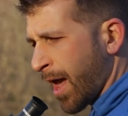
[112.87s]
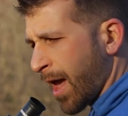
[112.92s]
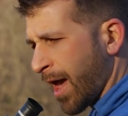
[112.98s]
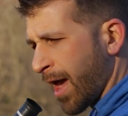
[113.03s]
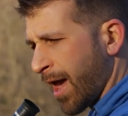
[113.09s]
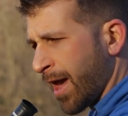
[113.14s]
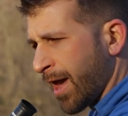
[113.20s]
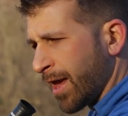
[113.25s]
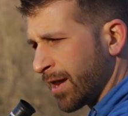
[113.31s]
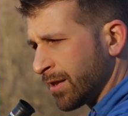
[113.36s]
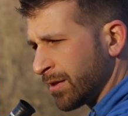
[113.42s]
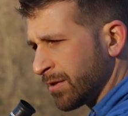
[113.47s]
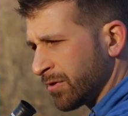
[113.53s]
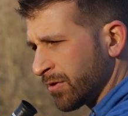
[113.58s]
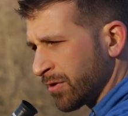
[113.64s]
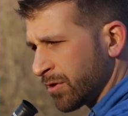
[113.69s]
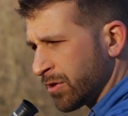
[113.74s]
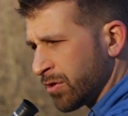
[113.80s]

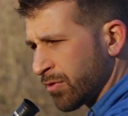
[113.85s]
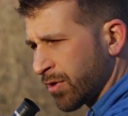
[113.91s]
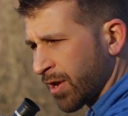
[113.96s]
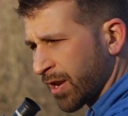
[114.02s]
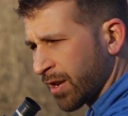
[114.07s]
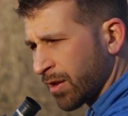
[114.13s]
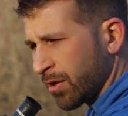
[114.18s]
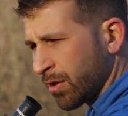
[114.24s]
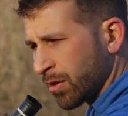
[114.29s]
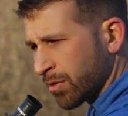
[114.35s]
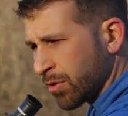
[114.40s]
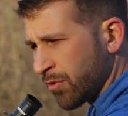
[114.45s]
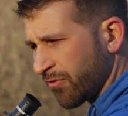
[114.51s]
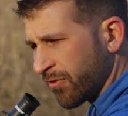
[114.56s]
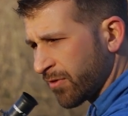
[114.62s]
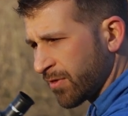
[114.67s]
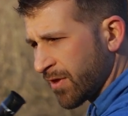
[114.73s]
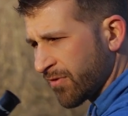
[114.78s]
And you can
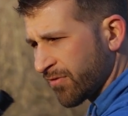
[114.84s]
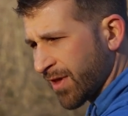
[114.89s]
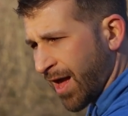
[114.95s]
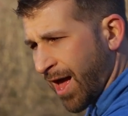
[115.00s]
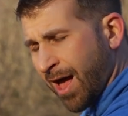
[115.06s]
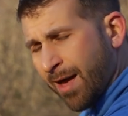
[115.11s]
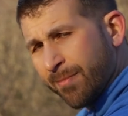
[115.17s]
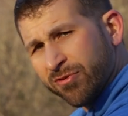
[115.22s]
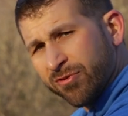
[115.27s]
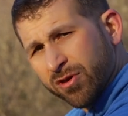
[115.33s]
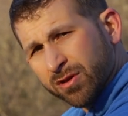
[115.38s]
loosen these knobs,